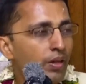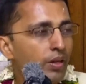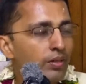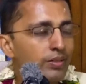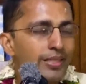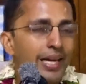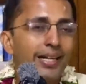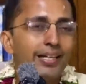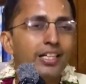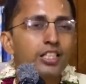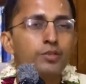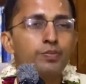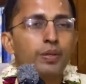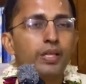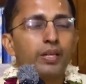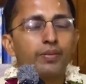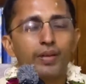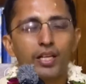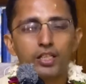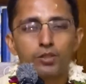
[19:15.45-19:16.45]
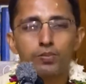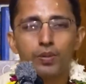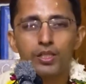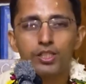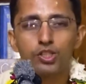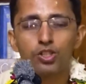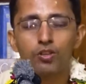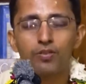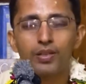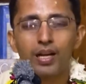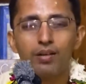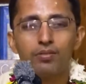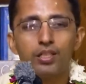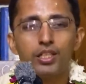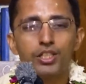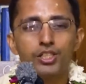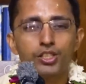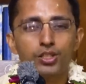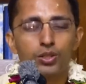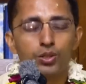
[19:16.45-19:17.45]
Scientists may give you explanation of
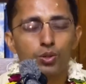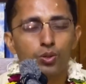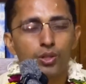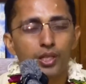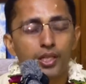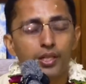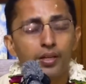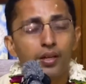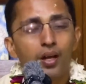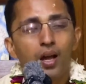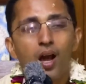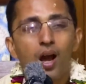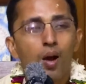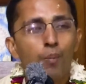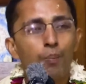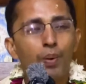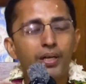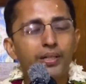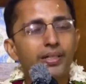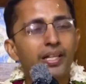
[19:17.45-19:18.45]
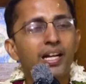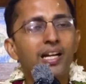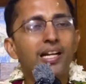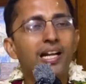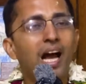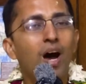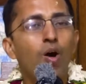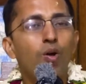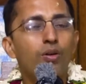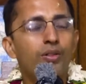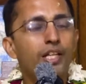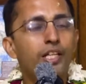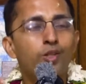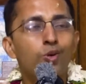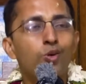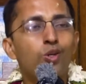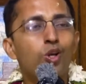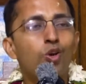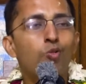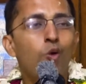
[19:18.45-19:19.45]
gravitation theory, but till now they
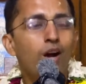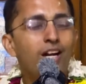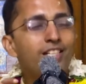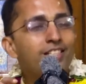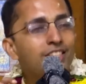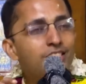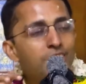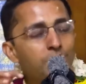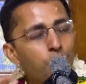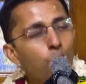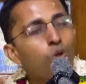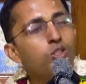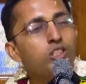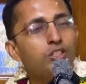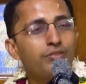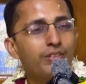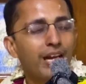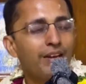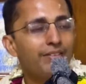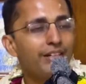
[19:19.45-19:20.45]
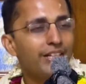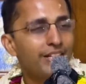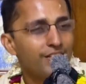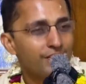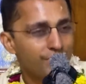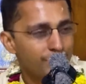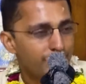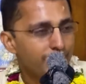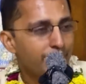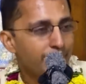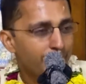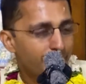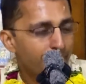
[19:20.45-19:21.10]
don't know what is the source of gravitation.